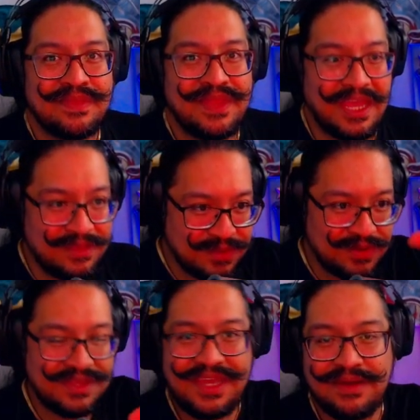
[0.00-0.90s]
They
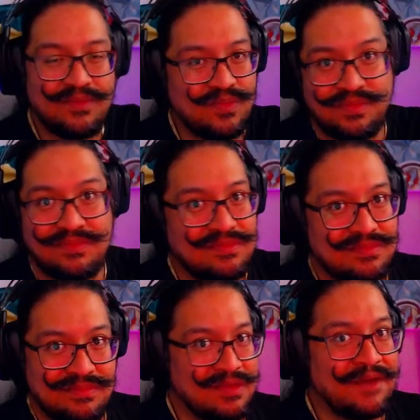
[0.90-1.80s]
took the.
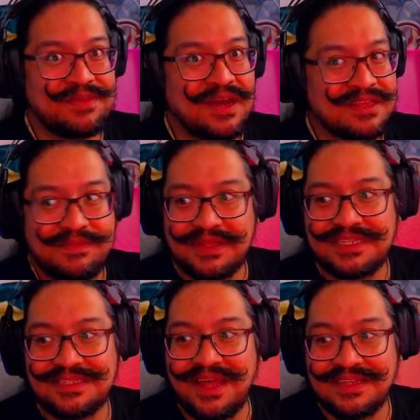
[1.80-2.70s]
I've talked about
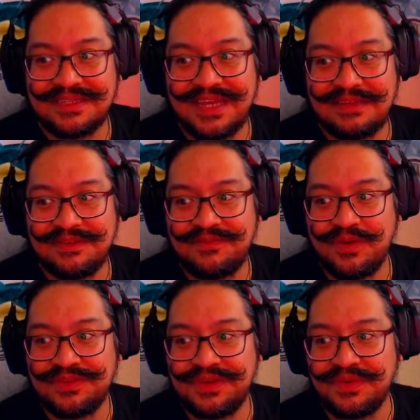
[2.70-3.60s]
this lots of times
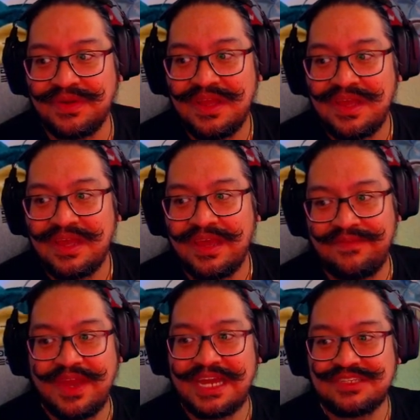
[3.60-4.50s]
before too.
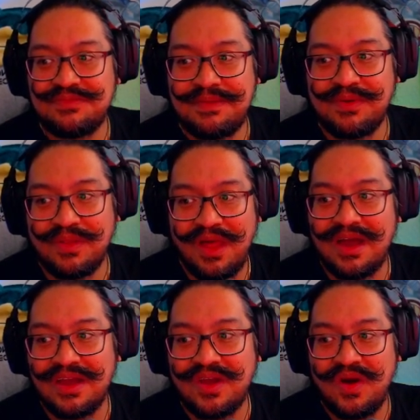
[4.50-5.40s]
If you guys remember,
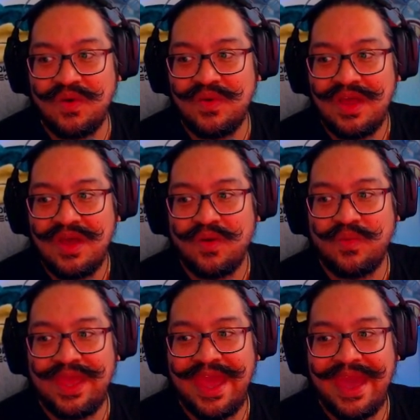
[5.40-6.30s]
long ago
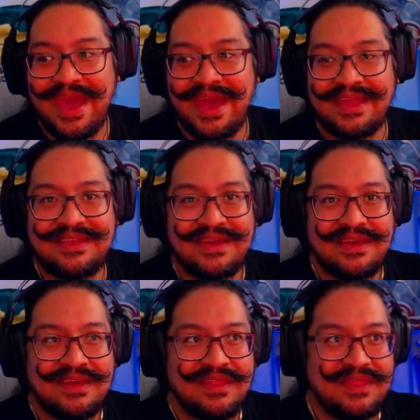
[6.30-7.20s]
we had
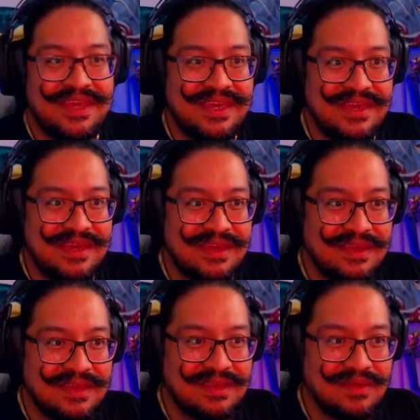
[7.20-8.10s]
the
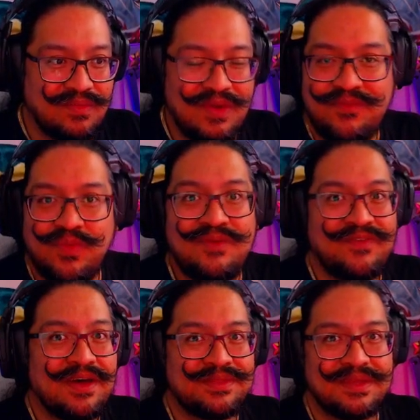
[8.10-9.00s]
we we
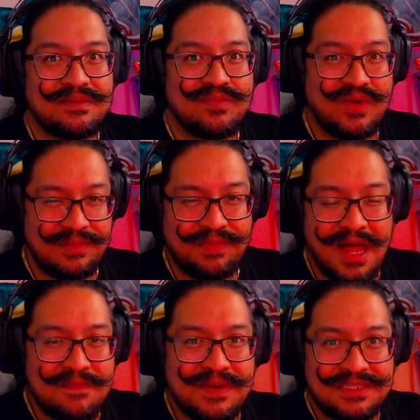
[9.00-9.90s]
felt it when
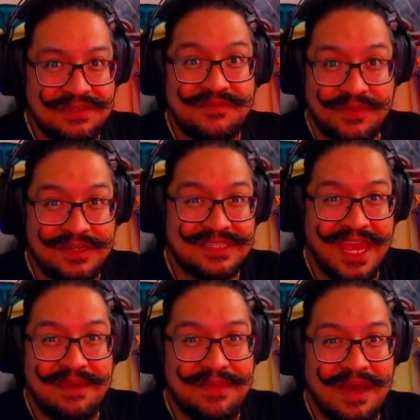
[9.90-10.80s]
Blockbuster first
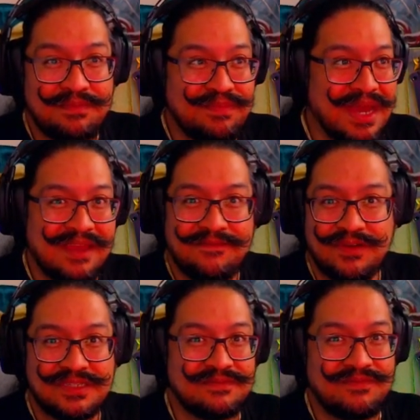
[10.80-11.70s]
came out back in
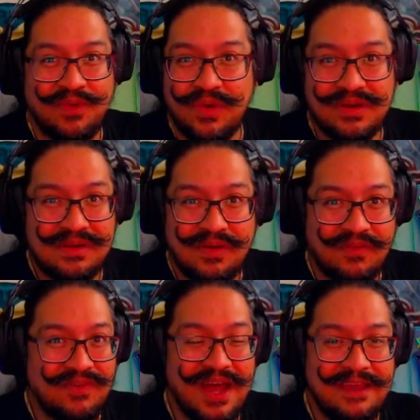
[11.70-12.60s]
version 4
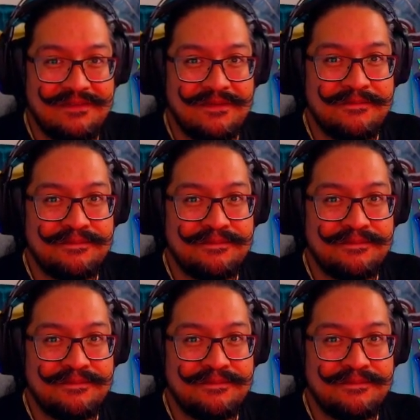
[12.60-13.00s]
or 5